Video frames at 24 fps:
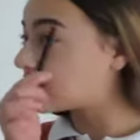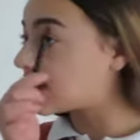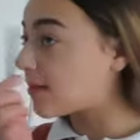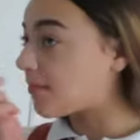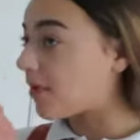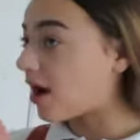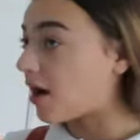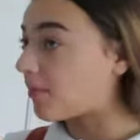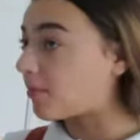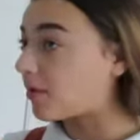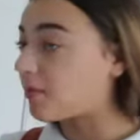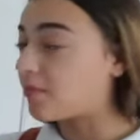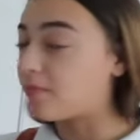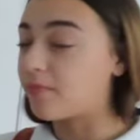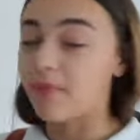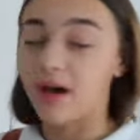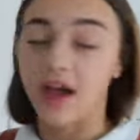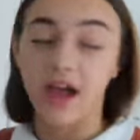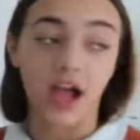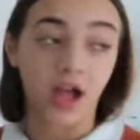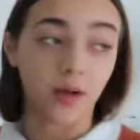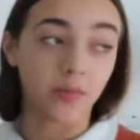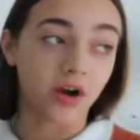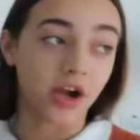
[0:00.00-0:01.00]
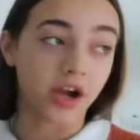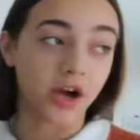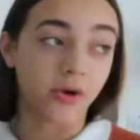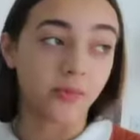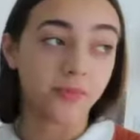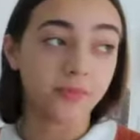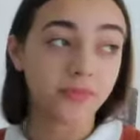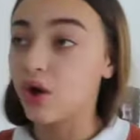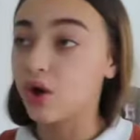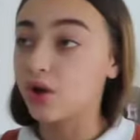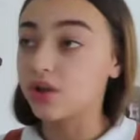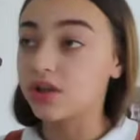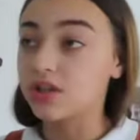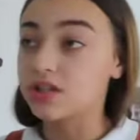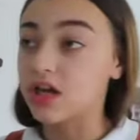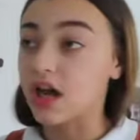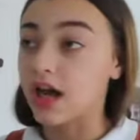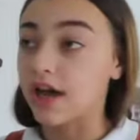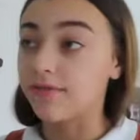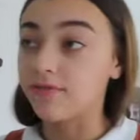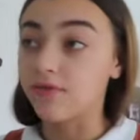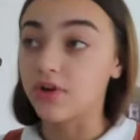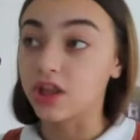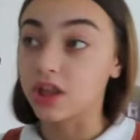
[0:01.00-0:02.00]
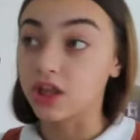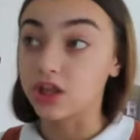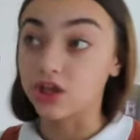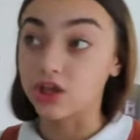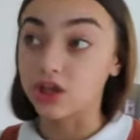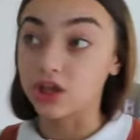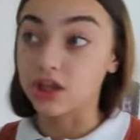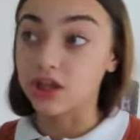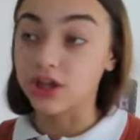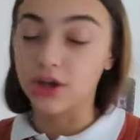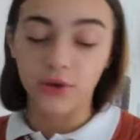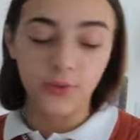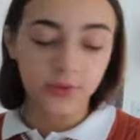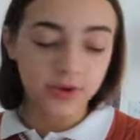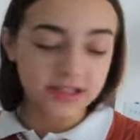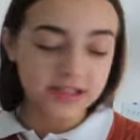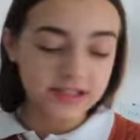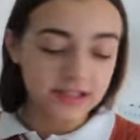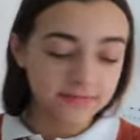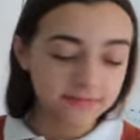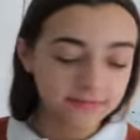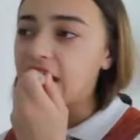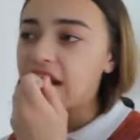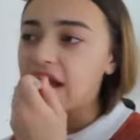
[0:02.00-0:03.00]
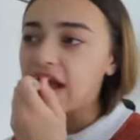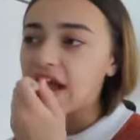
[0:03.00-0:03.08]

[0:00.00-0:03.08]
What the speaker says: that pop up in my eyebrow all the time for literally no reason.